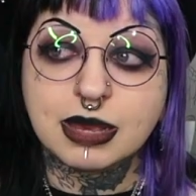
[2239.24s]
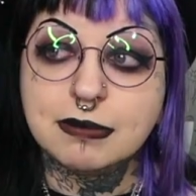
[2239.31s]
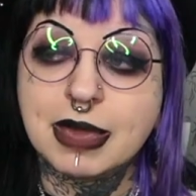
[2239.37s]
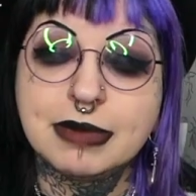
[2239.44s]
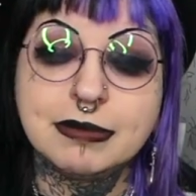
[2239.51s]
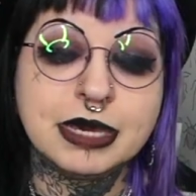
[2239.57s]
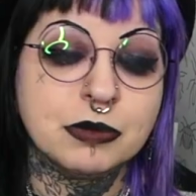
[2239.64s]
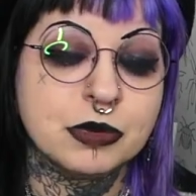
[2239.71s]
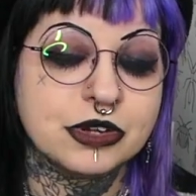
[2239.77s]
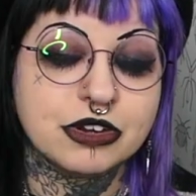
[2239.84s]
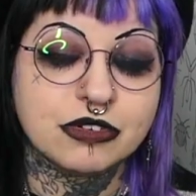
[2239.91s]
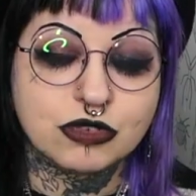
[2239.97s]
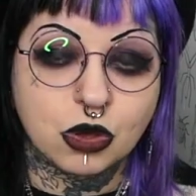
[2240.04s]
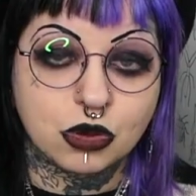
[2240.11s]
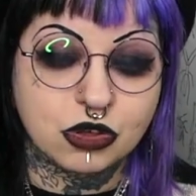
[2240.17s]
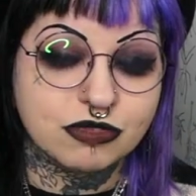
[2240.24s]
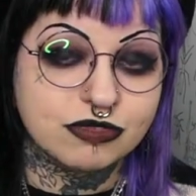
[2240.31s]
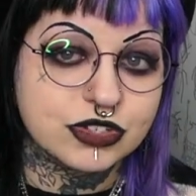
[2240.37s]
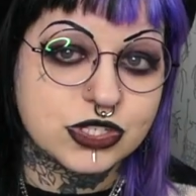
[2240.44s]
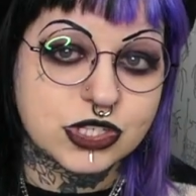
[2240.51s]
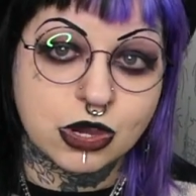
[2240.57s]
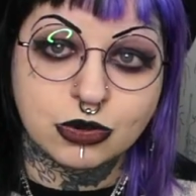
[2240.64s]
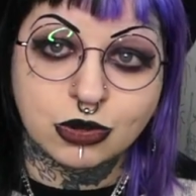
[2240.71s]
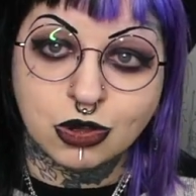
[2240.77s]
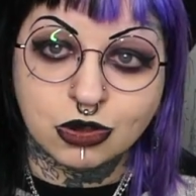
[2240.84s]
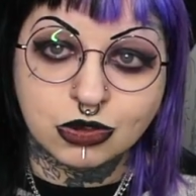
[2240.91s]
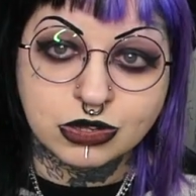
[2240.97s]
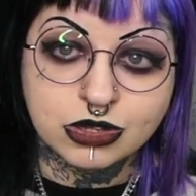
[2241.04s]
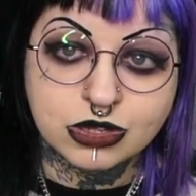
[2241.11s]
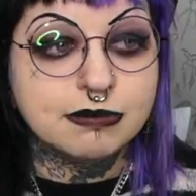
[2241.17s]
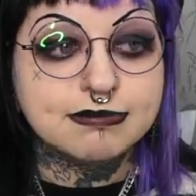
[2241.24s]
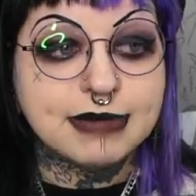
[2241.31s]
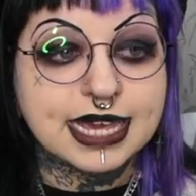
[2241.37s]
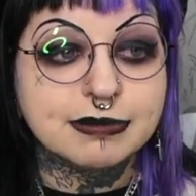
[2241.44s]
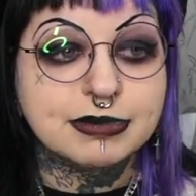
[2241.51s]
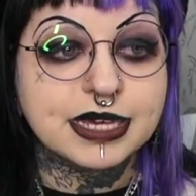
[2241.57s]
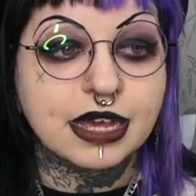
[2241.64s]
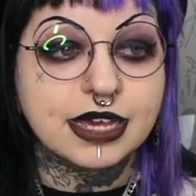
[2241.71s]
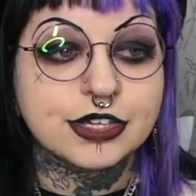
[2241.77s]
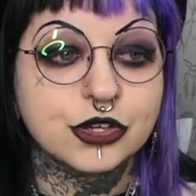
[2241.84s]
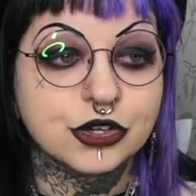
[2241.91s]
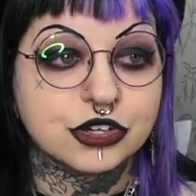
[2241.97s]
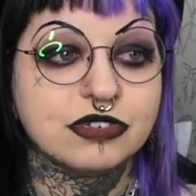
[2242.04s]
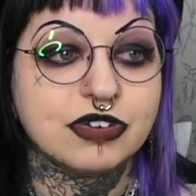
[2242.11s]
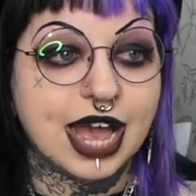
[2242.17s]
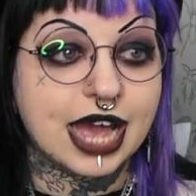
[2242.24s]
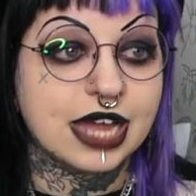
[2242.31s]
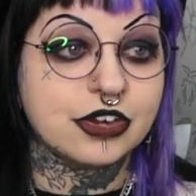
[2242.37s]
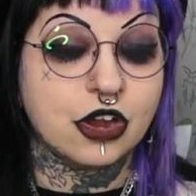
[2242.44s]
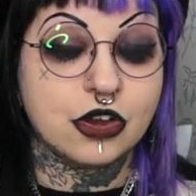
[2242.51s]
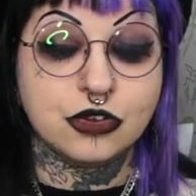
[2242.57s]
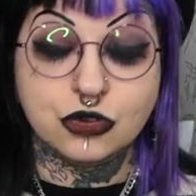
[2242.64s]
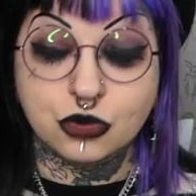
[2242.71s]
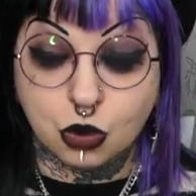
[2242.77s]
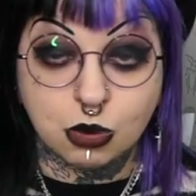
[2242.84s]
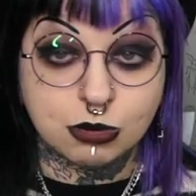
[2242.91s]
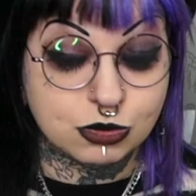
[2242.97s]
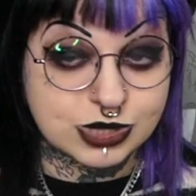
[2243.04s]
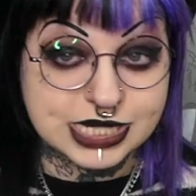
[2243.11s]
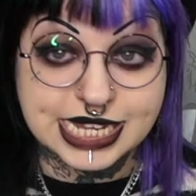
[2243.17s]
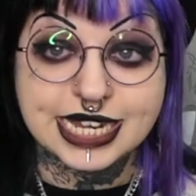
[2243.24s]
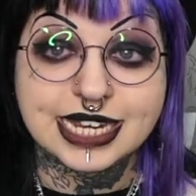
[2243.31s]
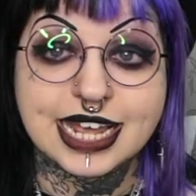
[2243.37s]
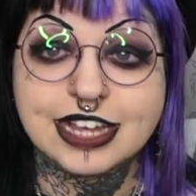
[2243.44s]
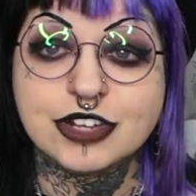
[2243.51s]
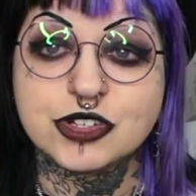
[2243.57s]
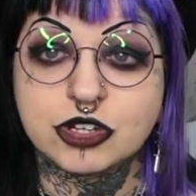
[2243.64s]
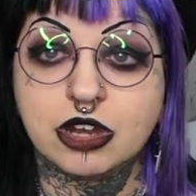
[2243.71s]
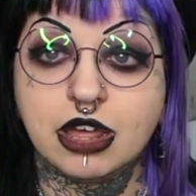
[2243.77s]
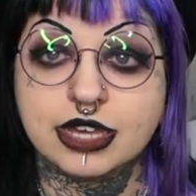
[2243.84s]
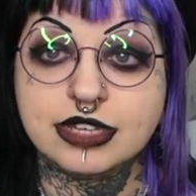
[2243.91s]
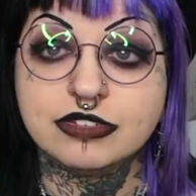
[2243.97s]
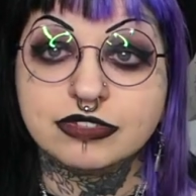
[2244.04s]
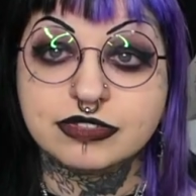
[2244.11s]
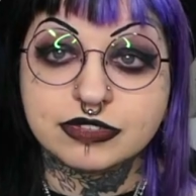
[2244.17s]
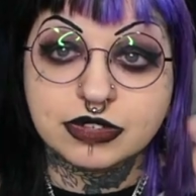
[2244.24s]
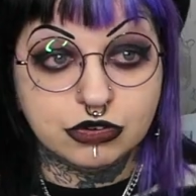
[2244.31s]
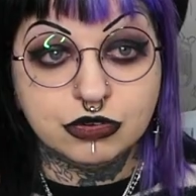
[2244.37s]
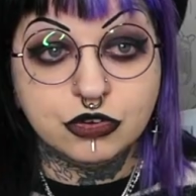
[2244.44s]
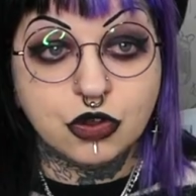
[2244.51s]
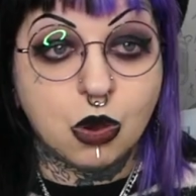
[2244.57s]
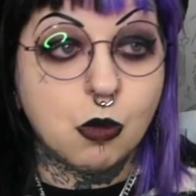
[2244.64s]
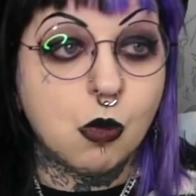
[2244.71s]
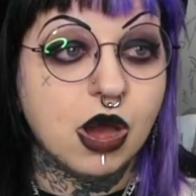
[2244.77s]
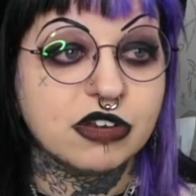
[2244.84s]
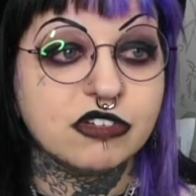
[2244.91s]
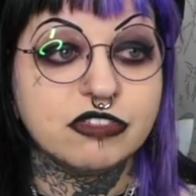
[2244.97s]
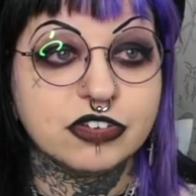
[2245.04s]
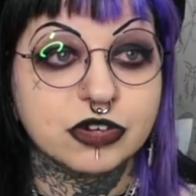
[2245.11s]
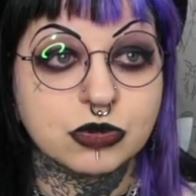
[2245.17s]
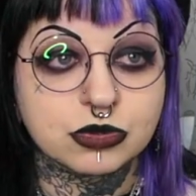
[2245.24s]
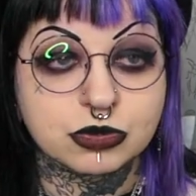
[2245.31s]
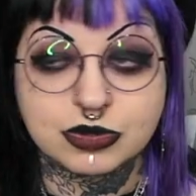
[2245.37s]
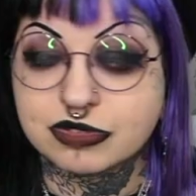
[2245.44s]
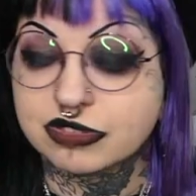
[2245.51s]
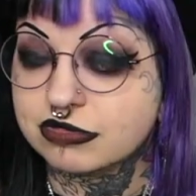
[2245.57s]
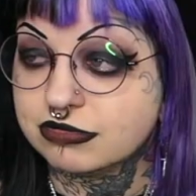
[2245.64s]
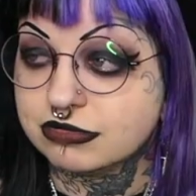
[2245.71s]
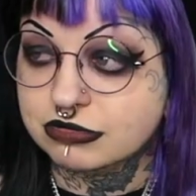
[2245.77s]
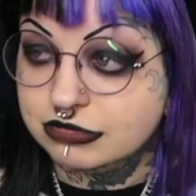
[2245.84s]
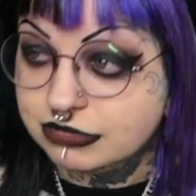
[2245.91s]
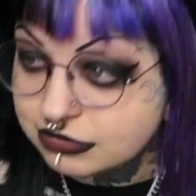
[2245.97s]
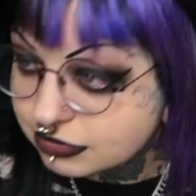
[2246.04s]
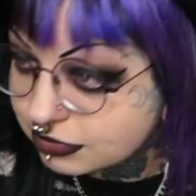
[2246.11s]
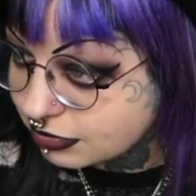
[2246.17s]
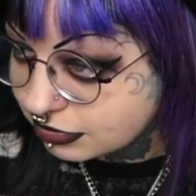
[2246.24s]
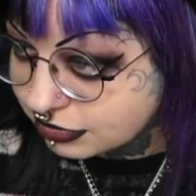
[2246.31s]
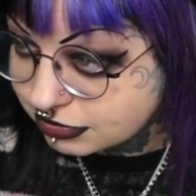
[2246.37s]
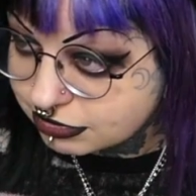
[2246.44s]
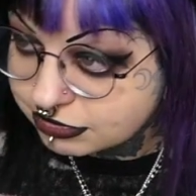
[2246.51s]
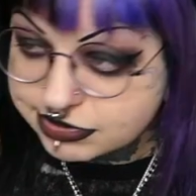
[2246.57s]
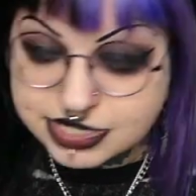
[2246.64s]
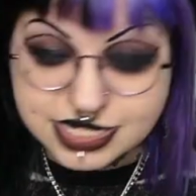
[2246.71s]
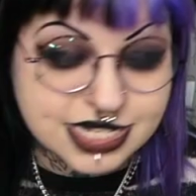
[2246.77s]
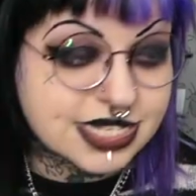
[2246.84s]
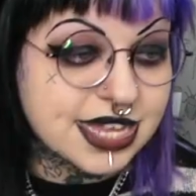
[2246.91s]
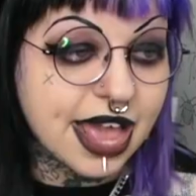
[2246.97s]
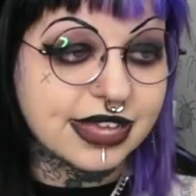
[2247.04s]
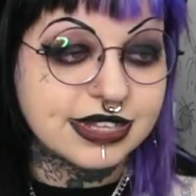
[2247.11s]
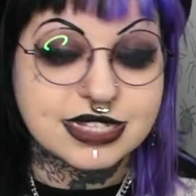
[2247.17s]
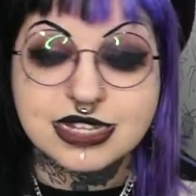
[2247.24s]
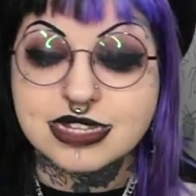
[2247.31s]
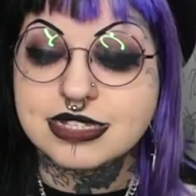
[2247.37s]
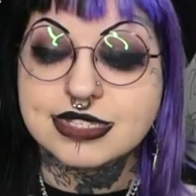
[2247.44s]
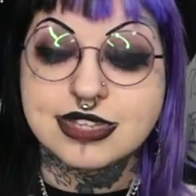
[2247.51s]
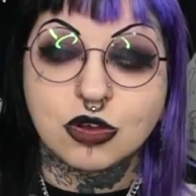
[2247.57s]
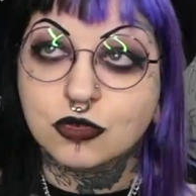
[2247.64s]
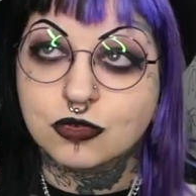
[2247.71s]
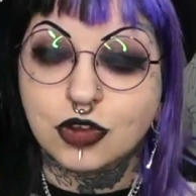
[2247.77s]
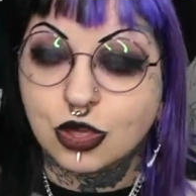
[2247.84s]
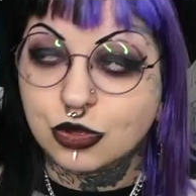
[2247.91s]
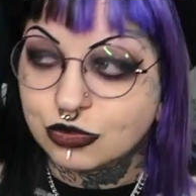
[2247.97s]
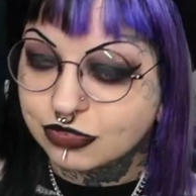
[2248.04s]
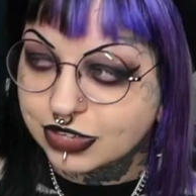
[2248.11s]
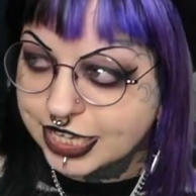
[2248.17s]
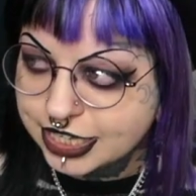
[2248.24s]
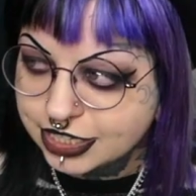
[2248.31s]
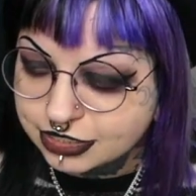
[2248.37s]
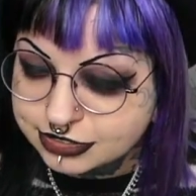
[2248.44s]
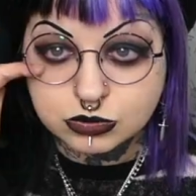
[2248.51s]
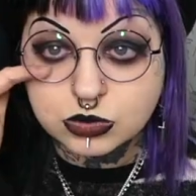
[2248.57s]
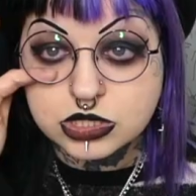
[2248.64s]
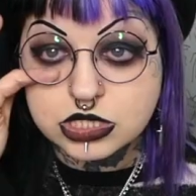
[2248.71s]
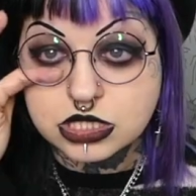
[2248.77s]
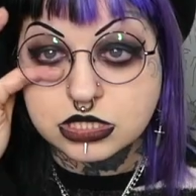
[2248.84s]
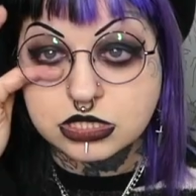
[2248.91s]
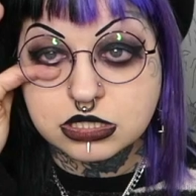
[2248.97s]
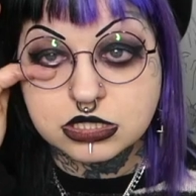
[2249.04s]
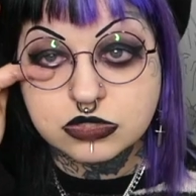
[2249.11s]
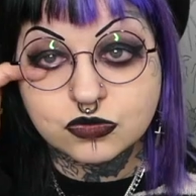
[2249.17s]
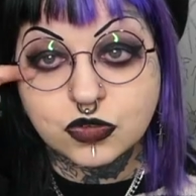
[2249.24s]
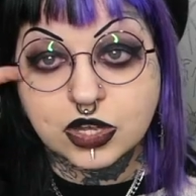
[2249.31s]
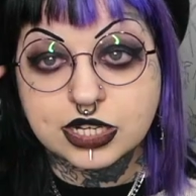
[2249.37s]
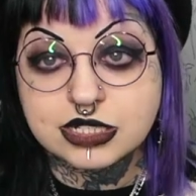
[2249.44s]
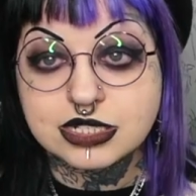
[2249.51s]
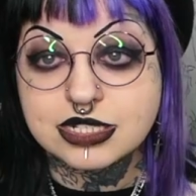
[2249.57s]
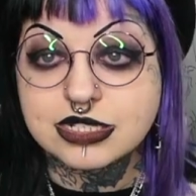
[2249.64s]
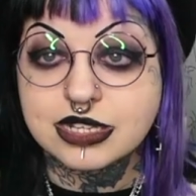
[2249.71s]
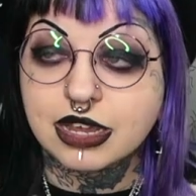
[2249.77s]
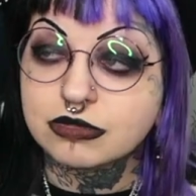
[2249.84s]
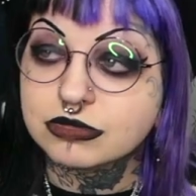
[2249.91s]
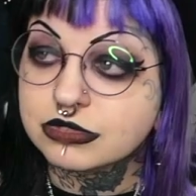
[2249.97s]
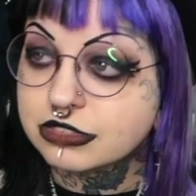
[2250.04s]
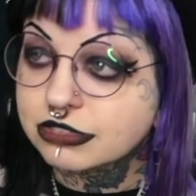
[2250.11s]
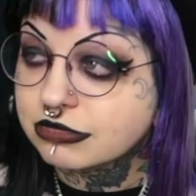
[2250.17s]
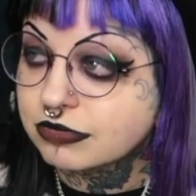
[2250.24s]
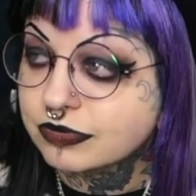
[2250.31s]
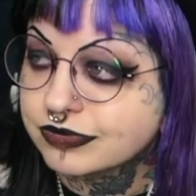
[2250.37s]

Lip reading: maybe it wouldn't have gone on for so long. Maybe I could have had a normal teenage life, not one filled with sex and self-loathing, which isn't as fun as it sounds.